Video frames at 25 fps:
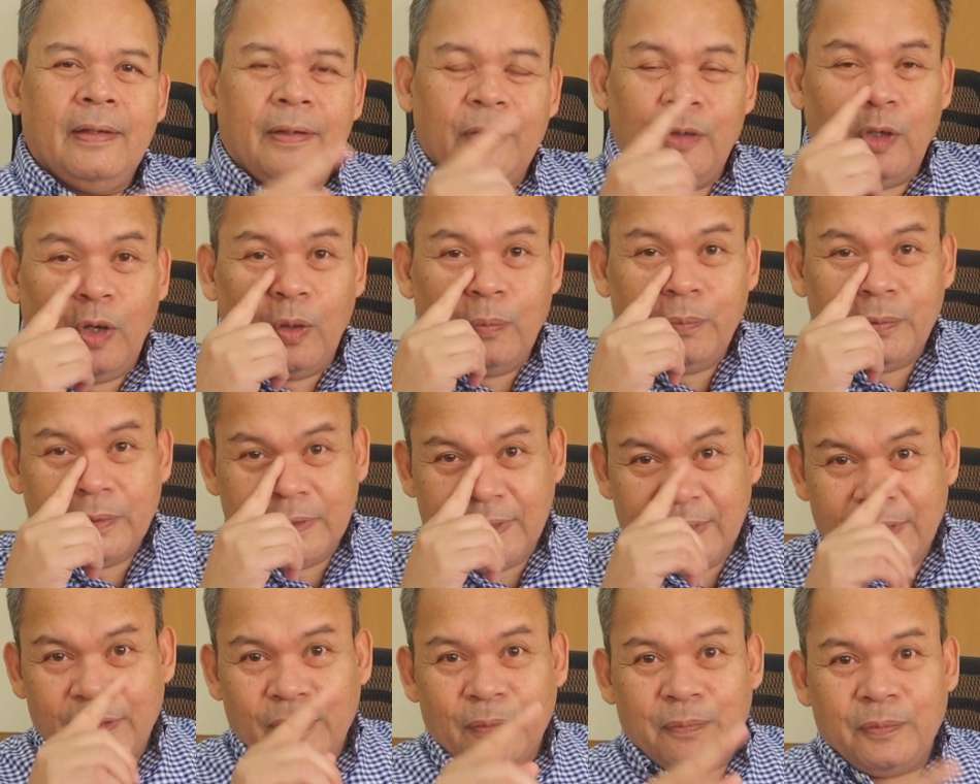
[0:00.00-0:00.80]
The
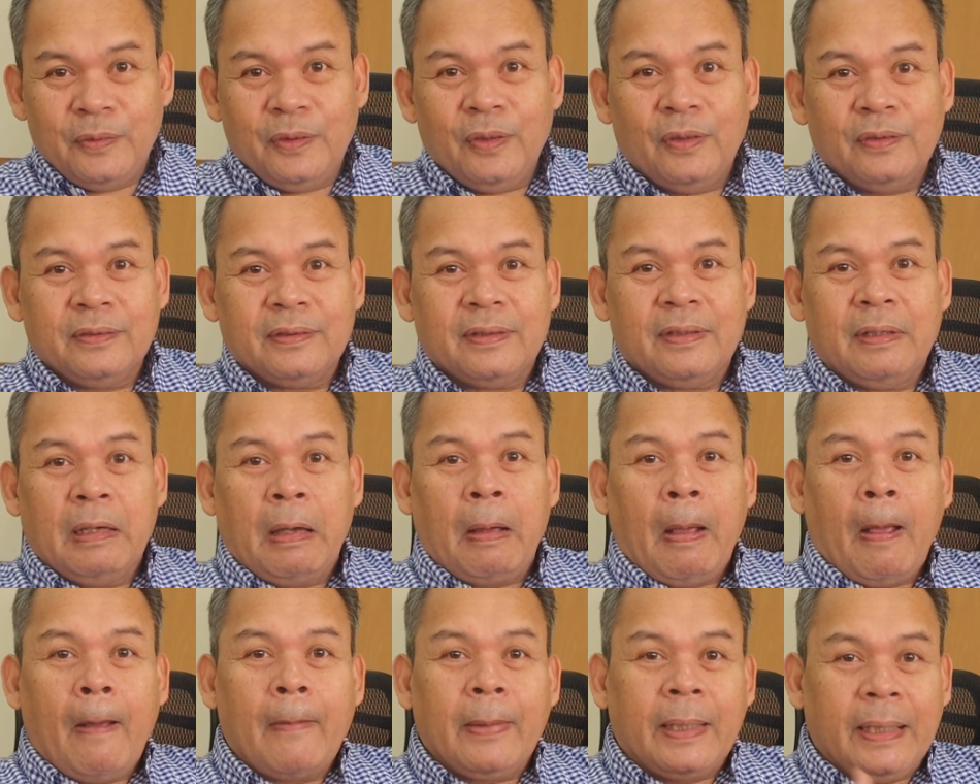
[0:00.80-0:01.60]
opposite of
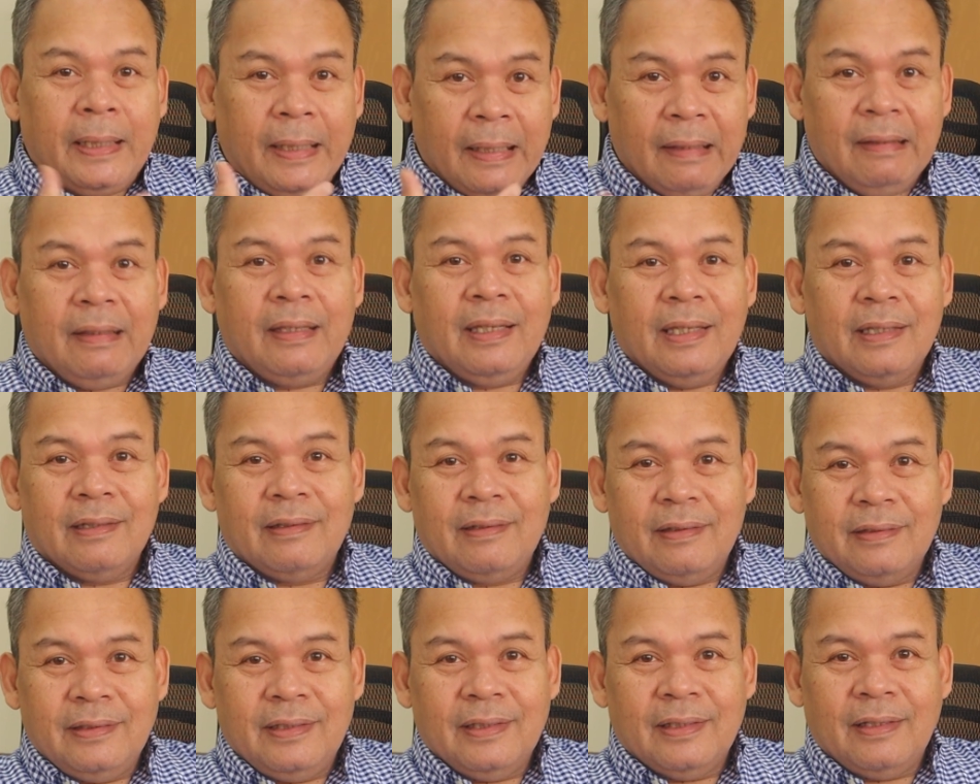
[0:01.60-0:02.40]
not thinking
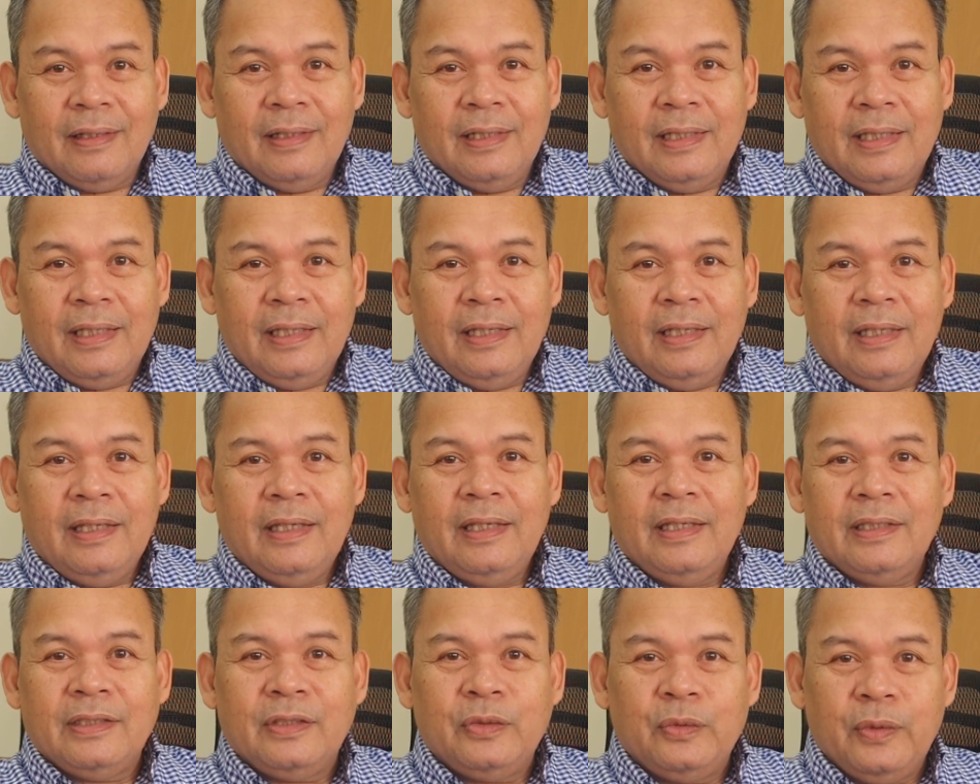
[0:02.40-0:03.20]

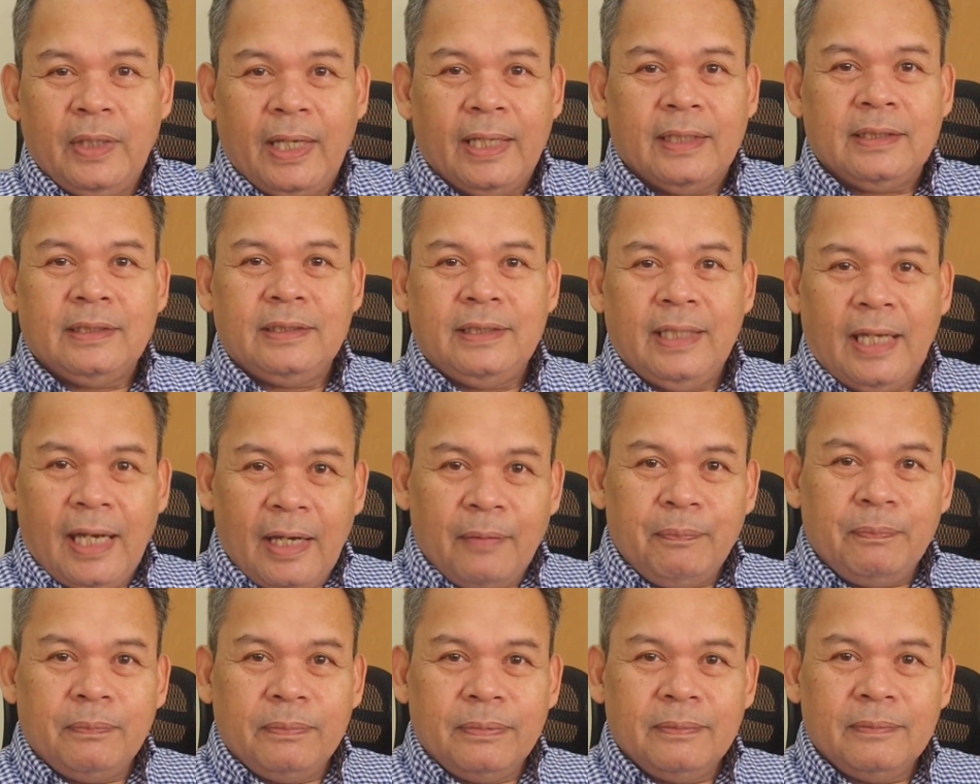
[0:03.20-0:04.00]
critically is to
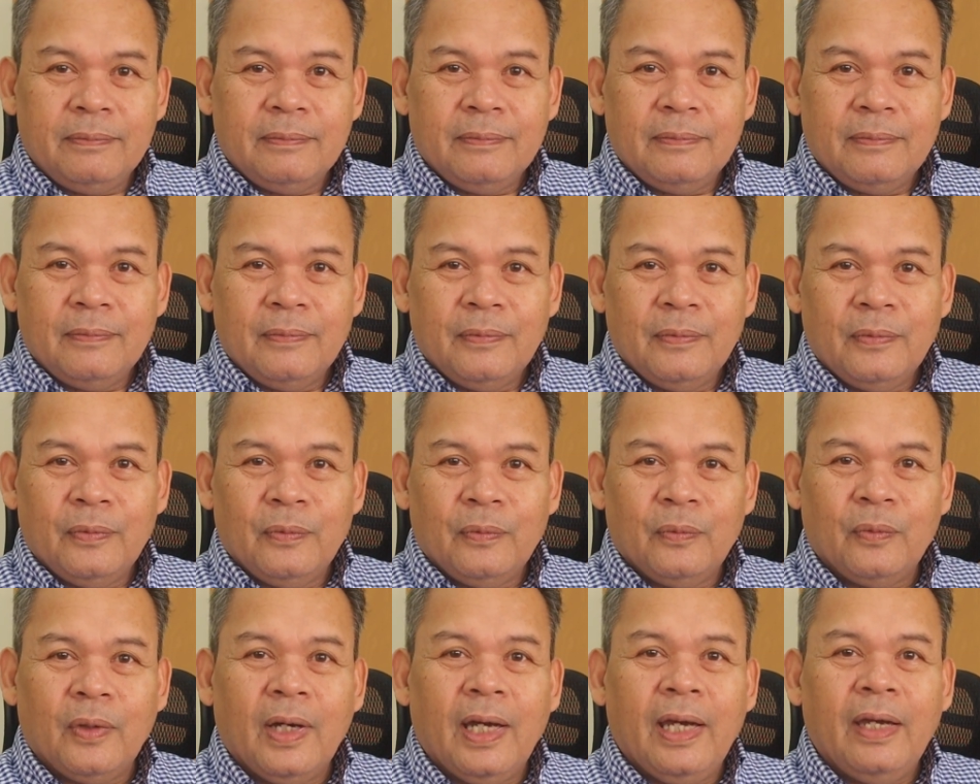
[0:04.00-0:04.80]
accept
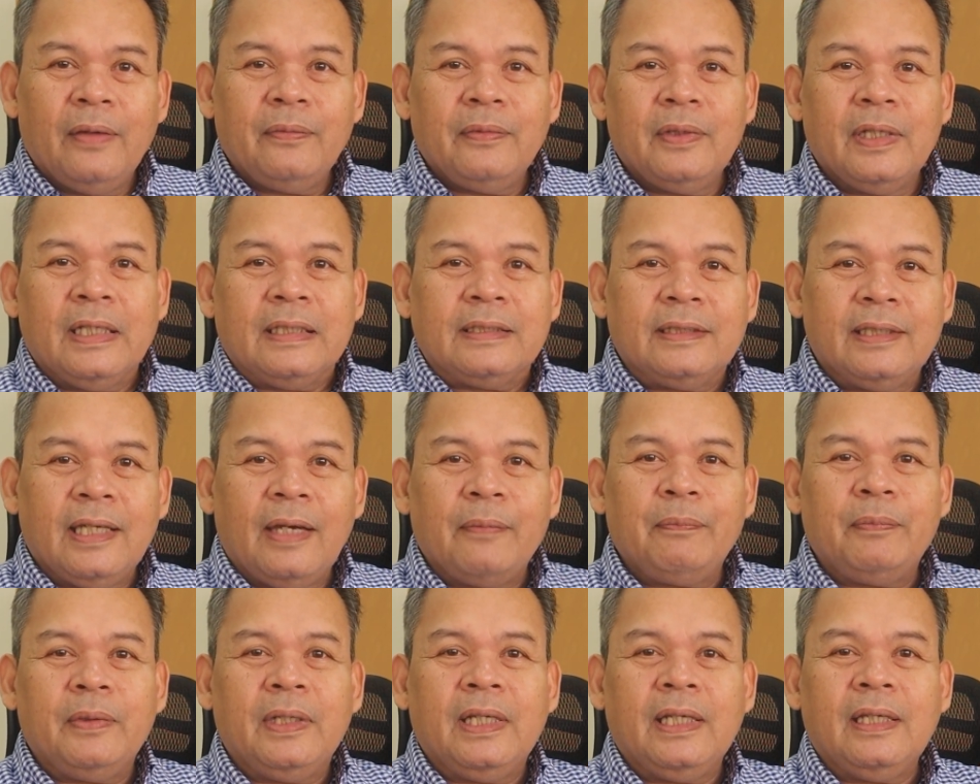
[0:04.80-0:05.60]
whatever is
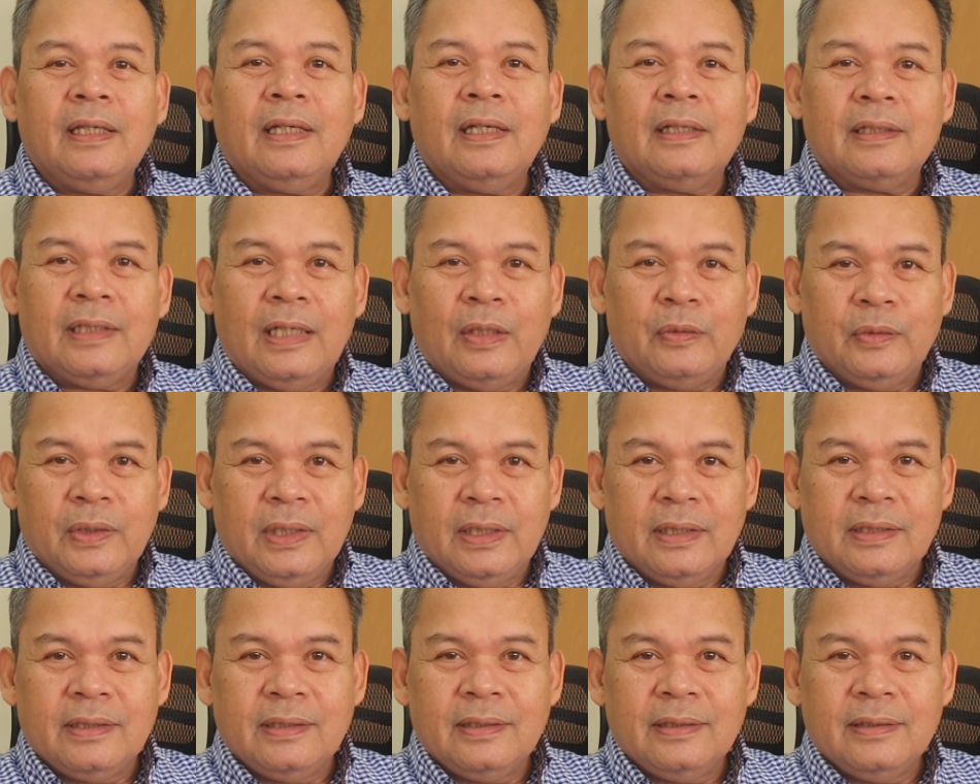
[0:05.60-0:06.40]
happening around
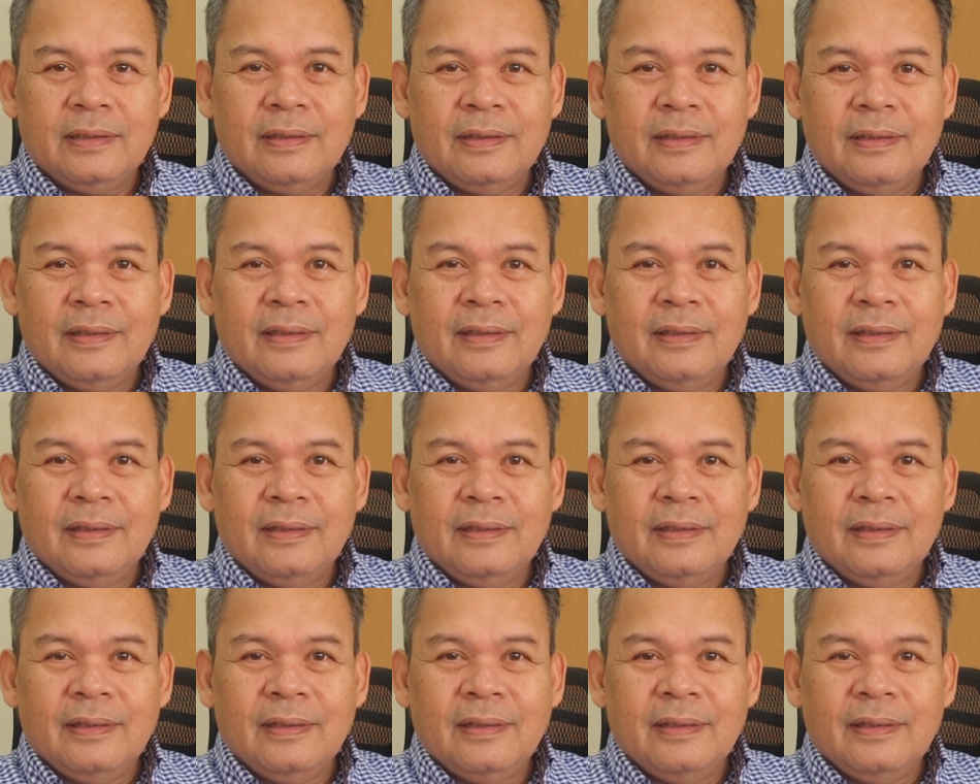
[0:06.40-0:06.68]
us.